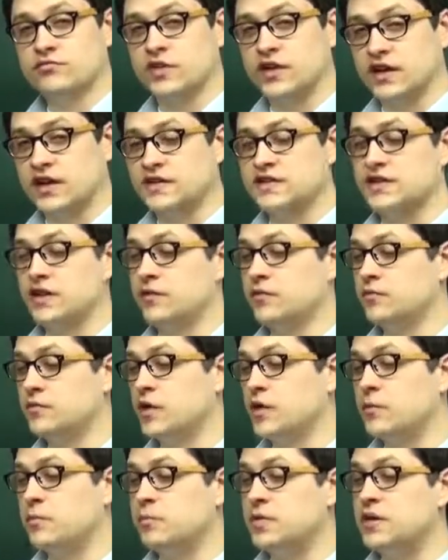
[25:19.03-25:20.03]
Like I said,
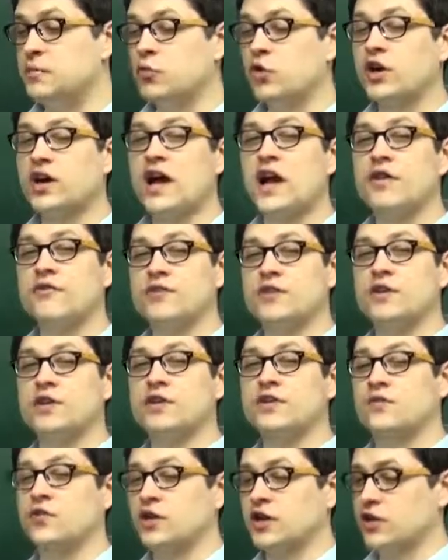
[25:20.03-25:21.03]
be more
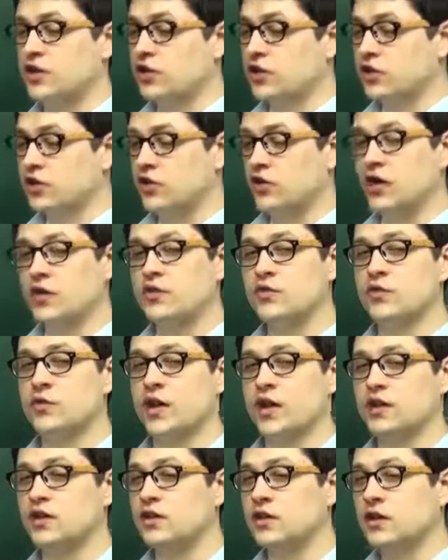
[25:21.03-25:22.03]
confident if you're getting all your O's
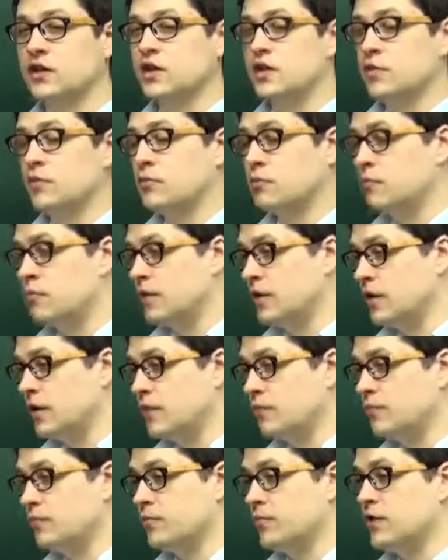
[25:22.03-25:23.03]
right.
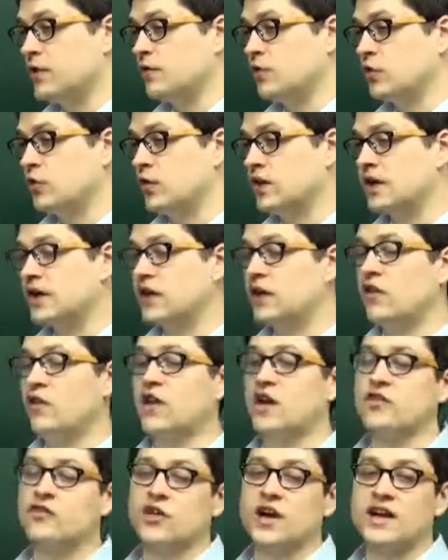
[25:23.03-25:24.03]
Um, if you're getting a
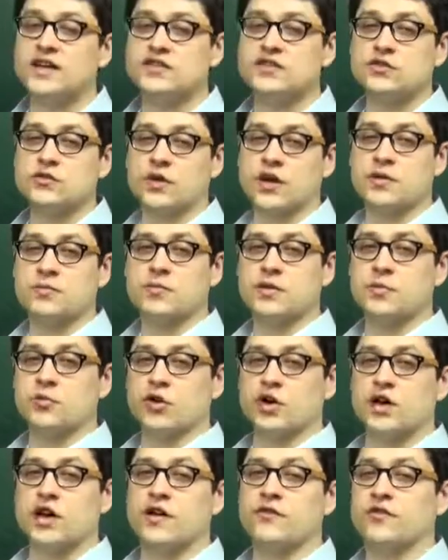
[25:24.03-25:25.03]
lot of your X's right, be
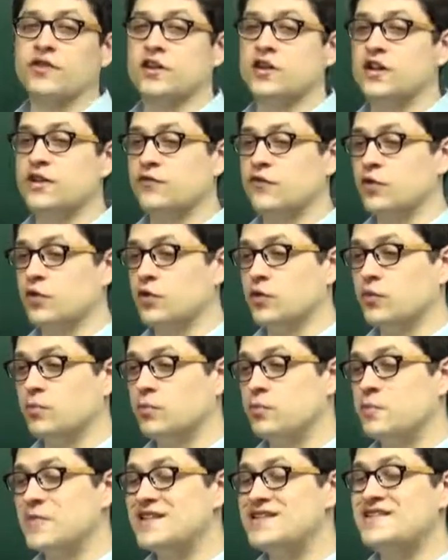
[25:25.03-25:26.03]
more confident. If you're
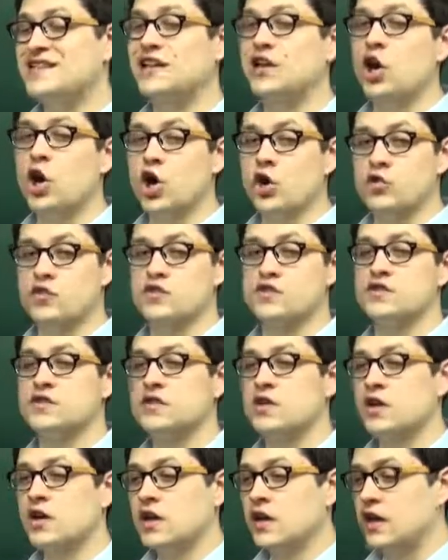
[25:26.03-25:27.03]
missing
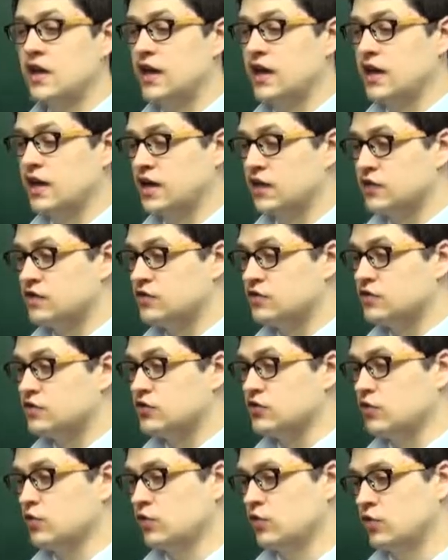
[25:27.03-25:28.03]
O's and
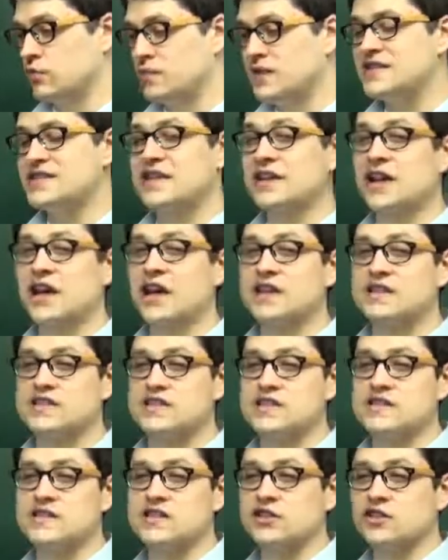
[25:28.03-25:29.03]
you're missing
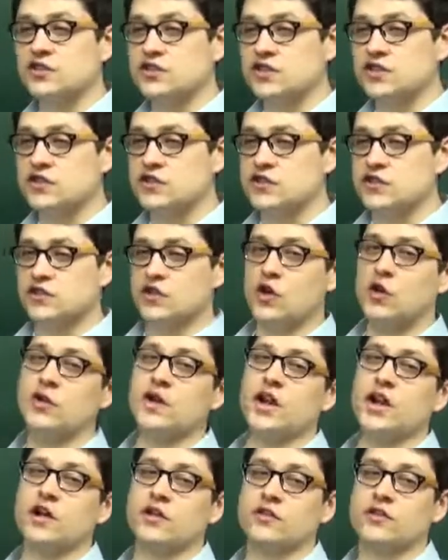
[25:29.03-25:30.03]
X's, then you need to slow
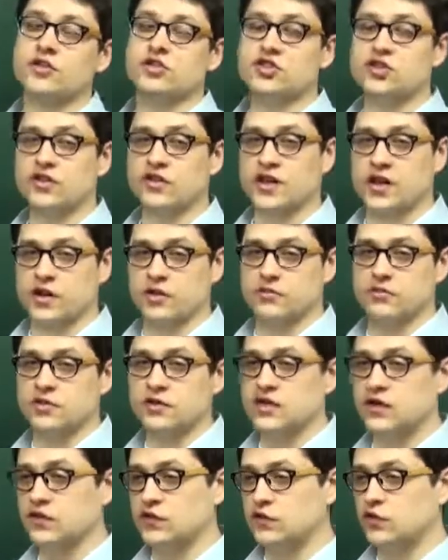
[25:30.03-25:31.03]
down and chill out
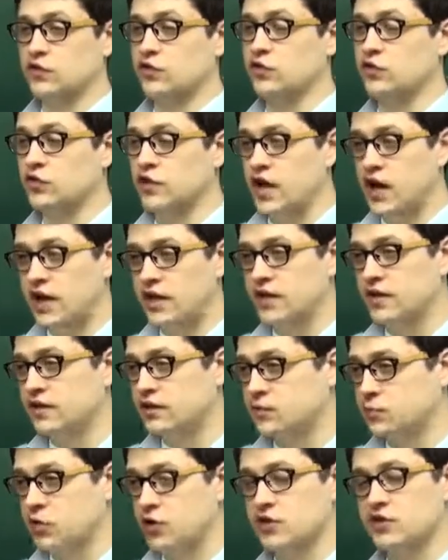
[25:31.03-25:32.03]
because you're not
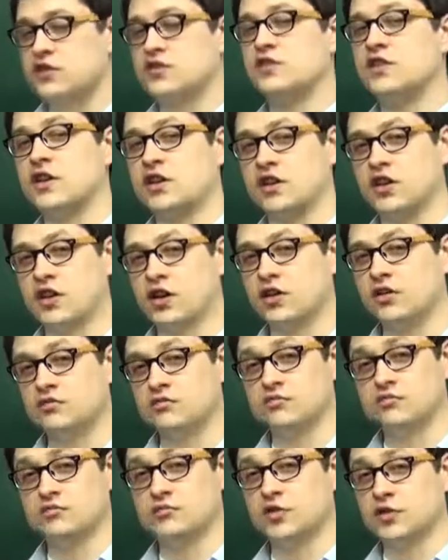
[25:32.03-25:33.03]
as smart as you think you are.
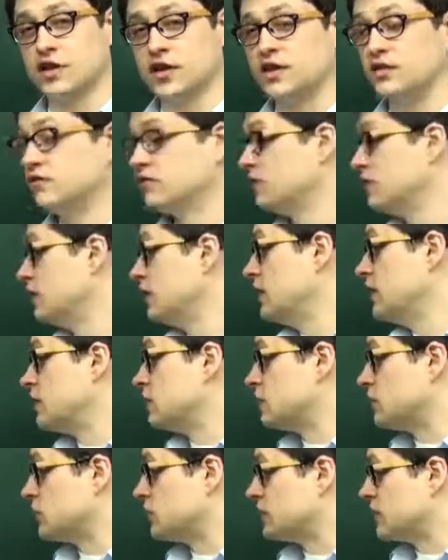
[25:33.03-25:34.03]
Okay?
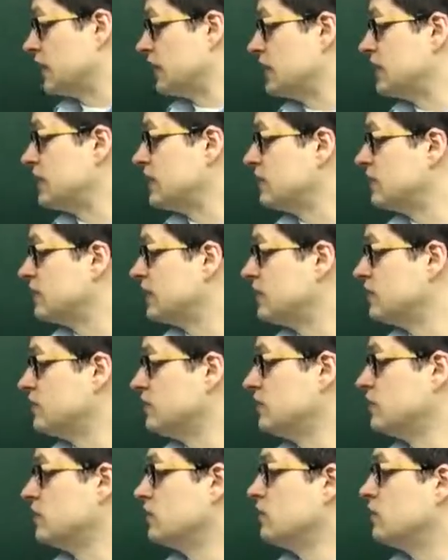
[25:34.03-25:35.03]
So take it
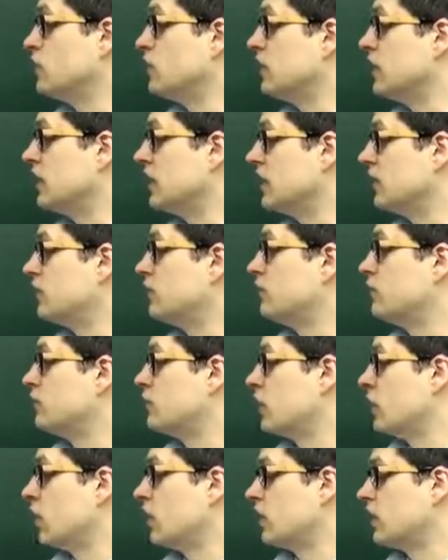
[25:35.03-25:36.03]
easy if
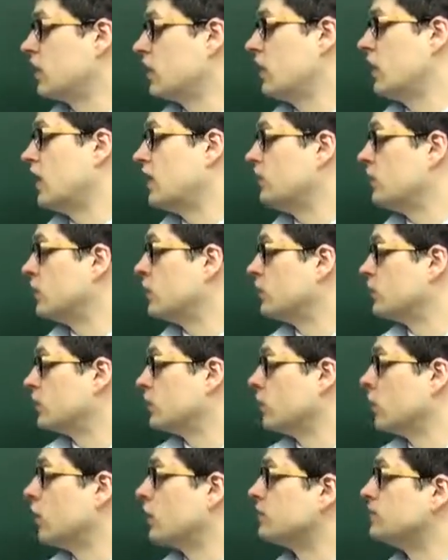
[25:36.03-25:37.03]
a lot of O's are
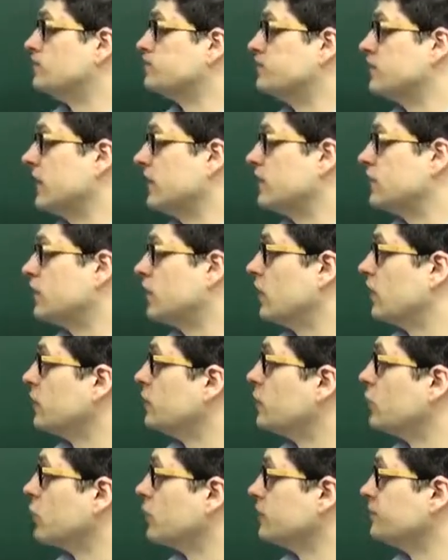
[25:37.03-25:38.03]
wrong. That's very
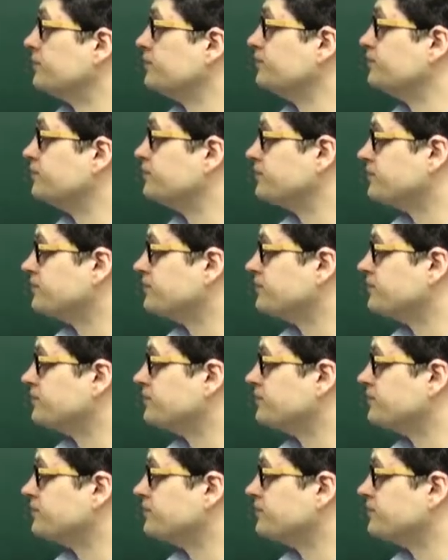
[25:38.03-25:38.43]
important.